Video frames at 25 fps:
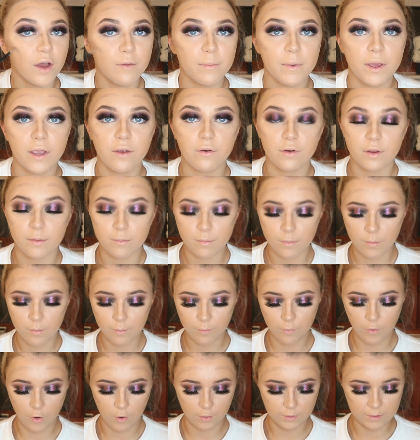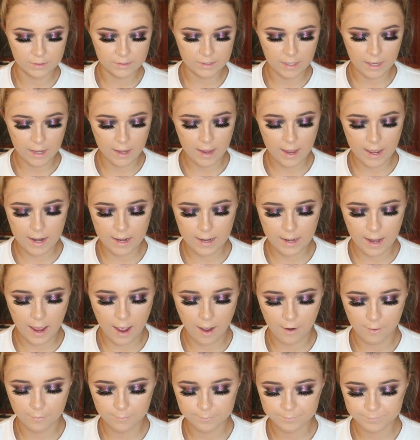have my cream bronzer. And
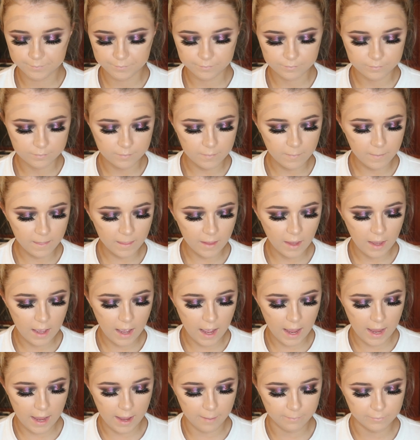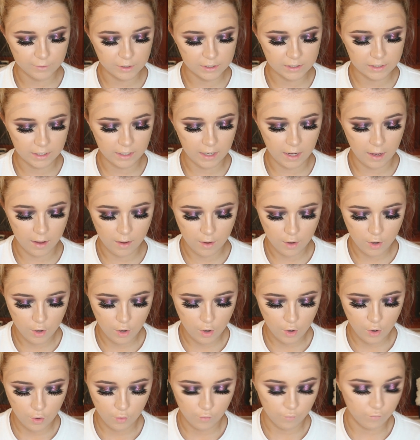now I am just gonna
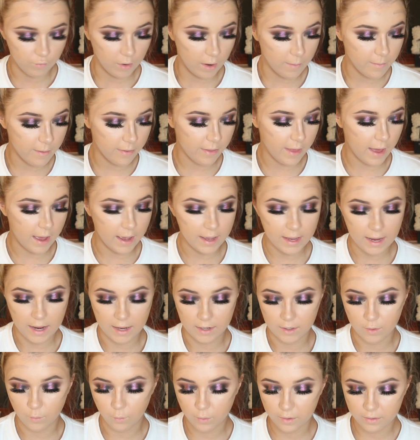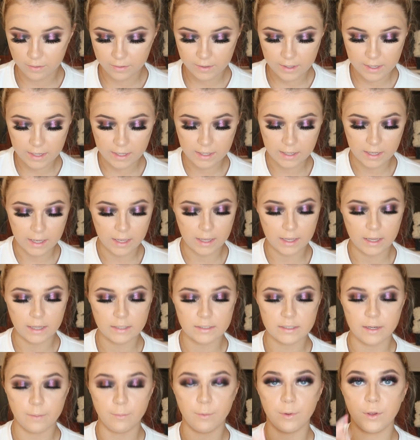rub that in with the
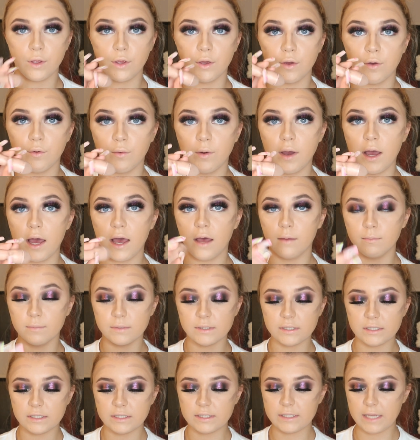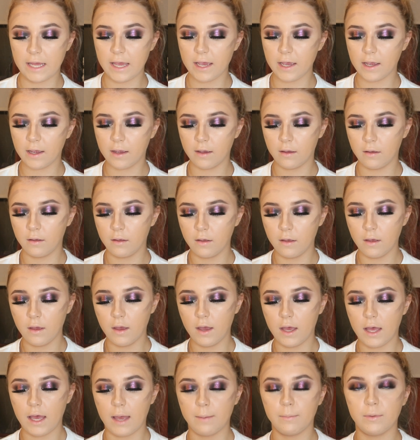KKW stick.
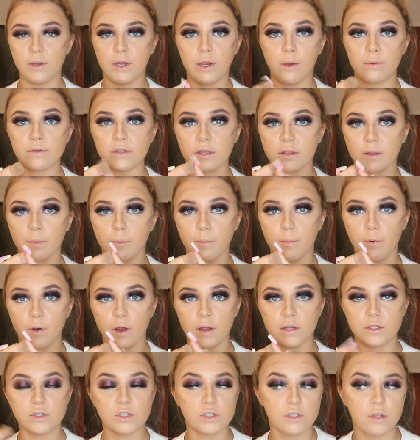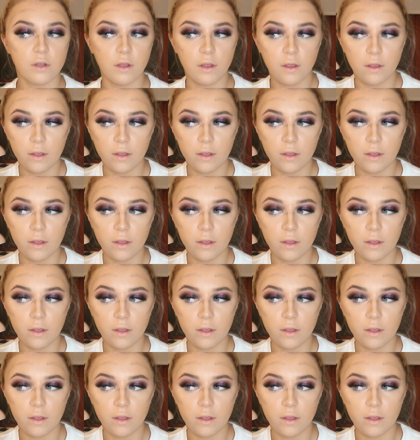I'm gonna use like the brush